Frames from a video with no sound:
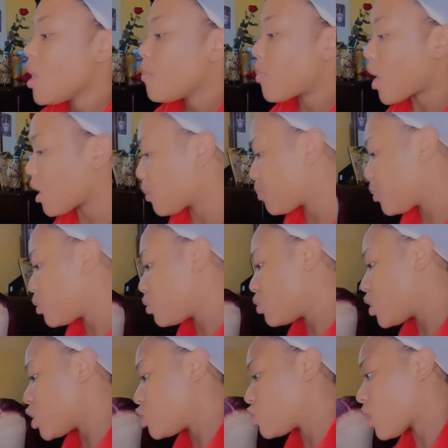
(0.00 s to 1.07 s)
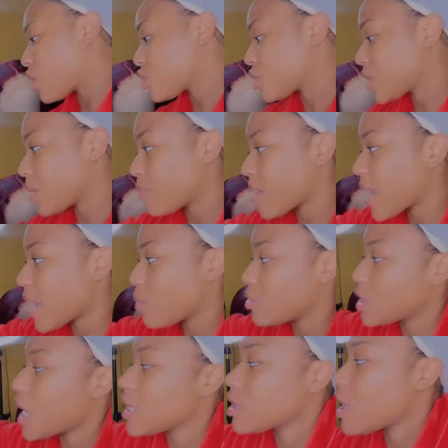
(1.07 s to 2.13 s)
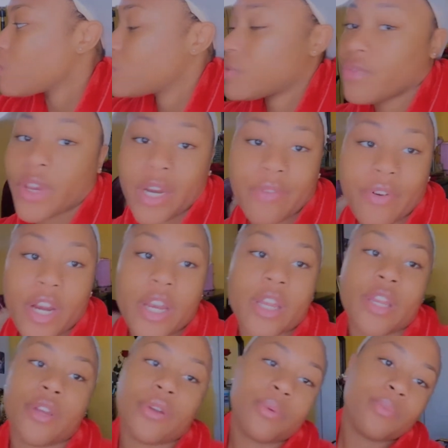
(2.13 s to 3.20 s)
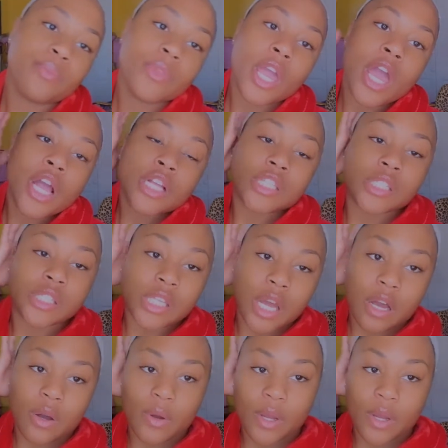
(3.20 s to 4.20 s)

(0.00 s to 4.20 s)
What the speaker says: purple drawstring bag, which I thought was very, very cute. So